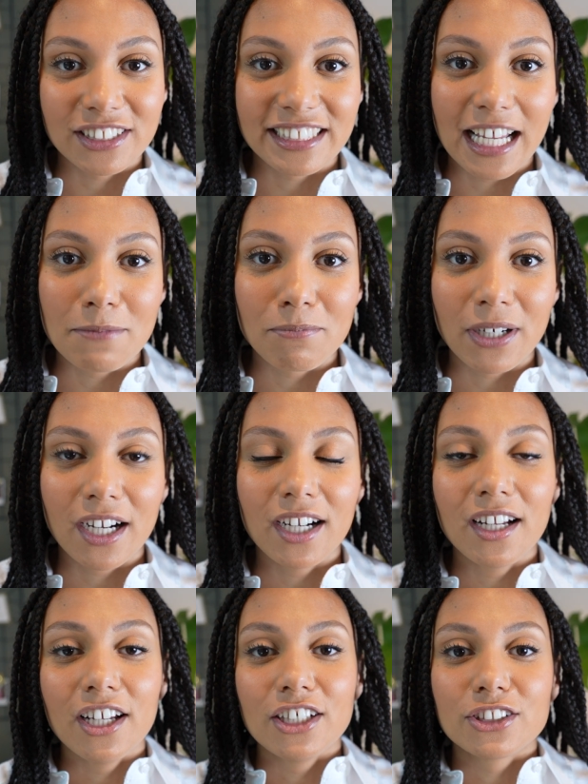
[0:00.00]
December,
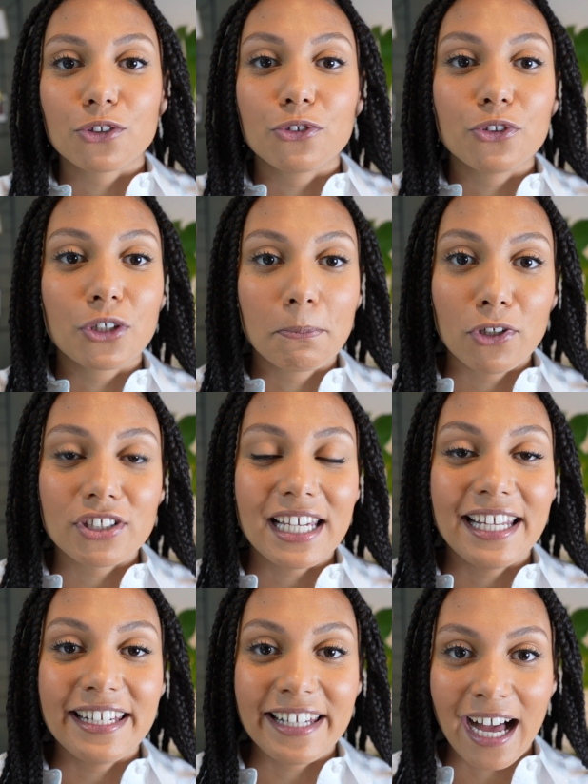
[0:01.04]
so you can put it
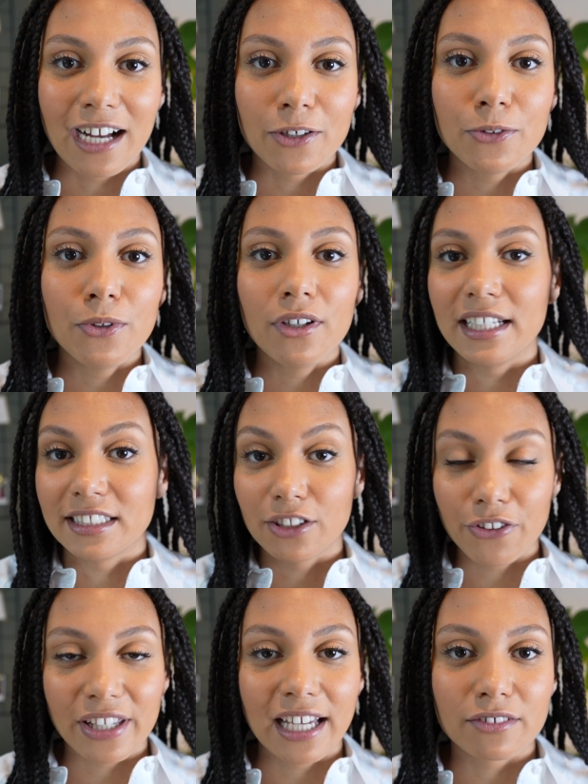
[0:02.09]
in now
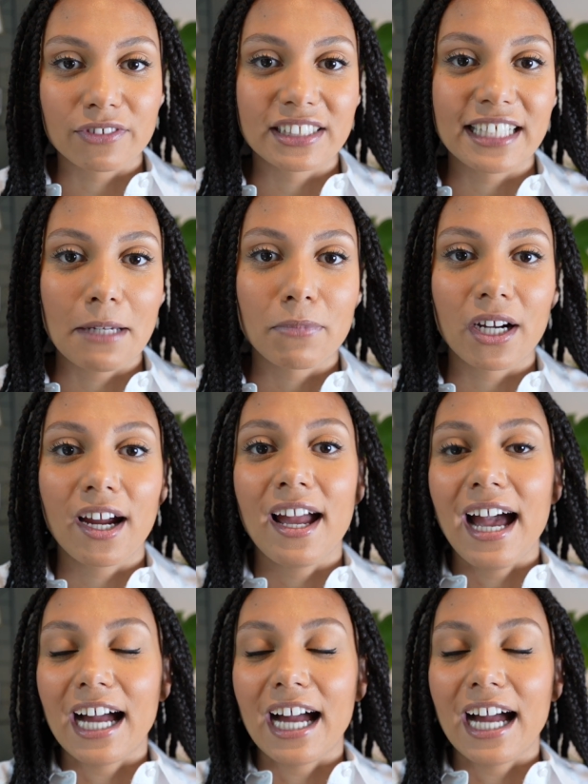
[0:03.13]
until the end of December,